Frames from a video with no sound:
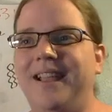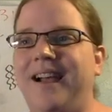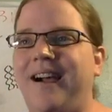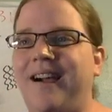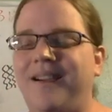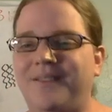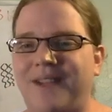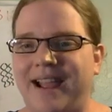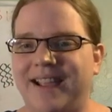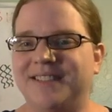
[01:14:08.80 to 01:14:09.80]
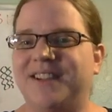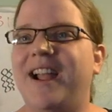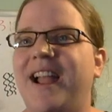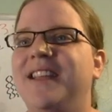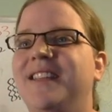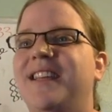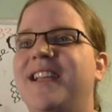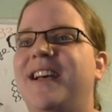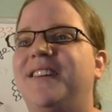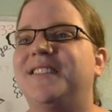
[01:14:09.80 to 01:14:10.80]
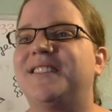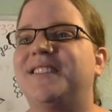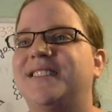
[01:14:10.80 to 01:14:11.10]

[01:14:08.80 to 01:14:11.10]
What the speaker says: All right. Is there anything else?